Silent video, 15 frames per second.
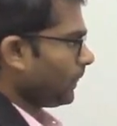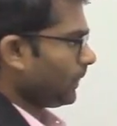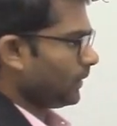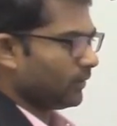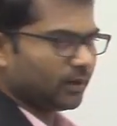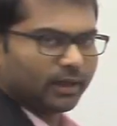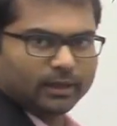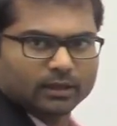
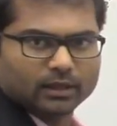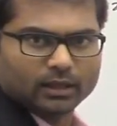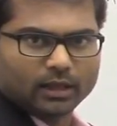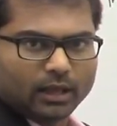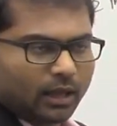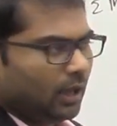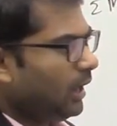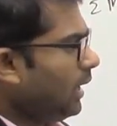Okay.
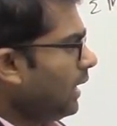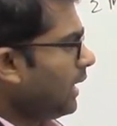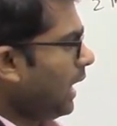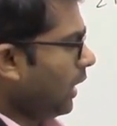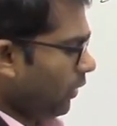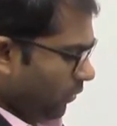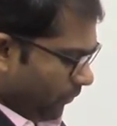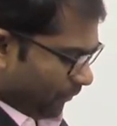
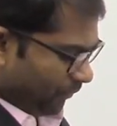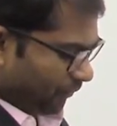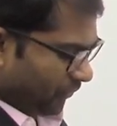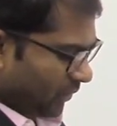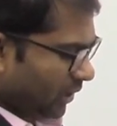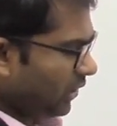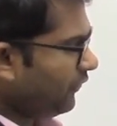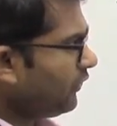Now,
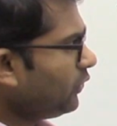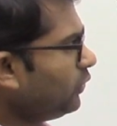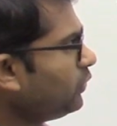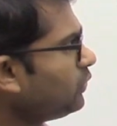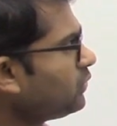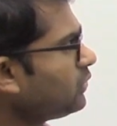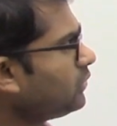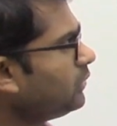if
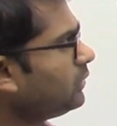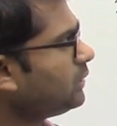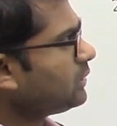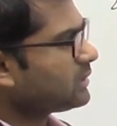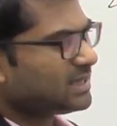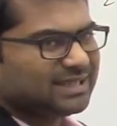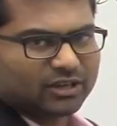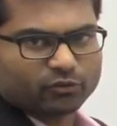you
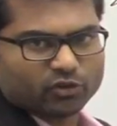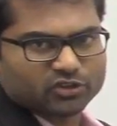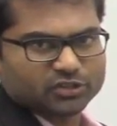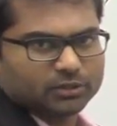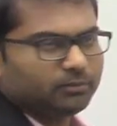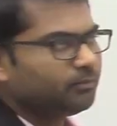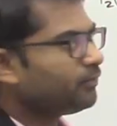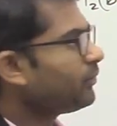see the
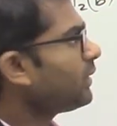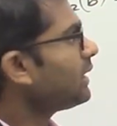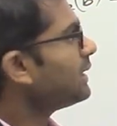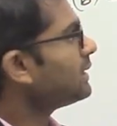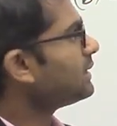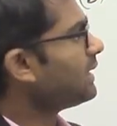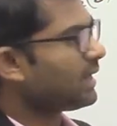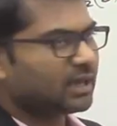question,
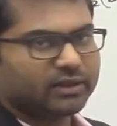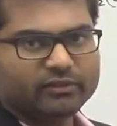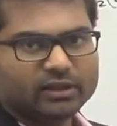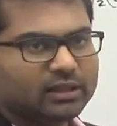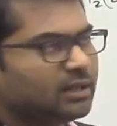they have given